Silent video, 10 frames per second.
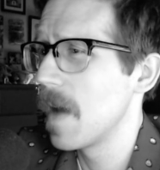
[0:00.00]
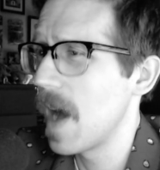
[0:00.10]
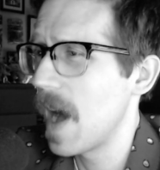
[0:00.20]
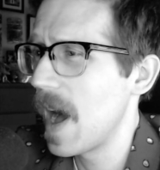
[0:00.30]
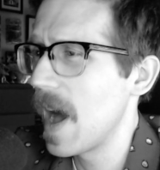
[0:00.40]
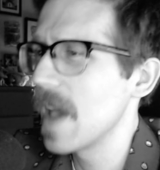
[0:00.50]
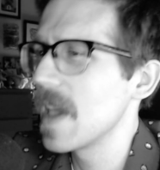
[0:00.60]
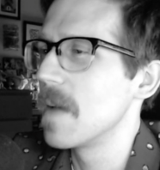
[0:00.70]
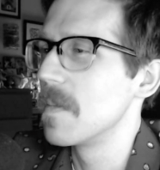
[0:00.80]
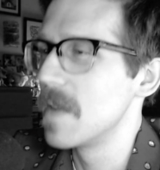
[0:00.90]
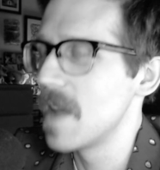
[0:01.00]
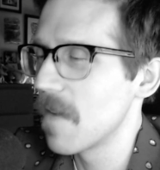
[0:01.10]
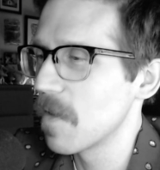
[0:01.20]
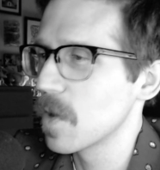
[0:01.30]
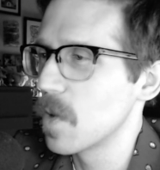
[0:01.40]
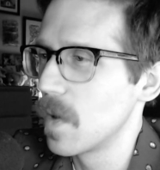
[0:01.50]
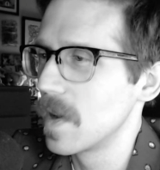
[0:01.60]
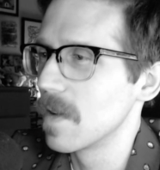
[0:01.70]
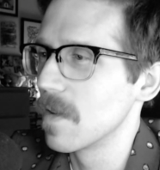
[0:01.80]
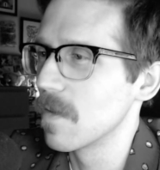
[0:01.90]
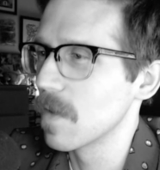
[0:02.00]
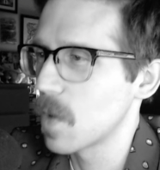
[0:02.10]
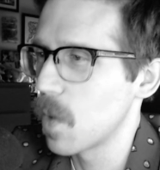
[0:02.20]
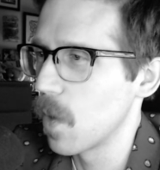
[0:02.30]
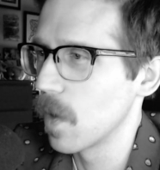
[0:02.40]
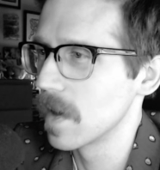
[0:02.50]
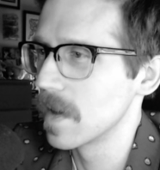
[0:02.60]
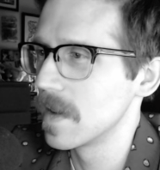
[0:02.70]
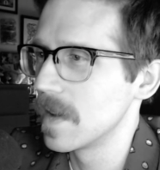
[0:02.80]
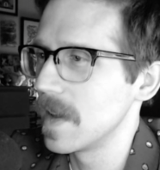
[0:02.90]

I am never going to record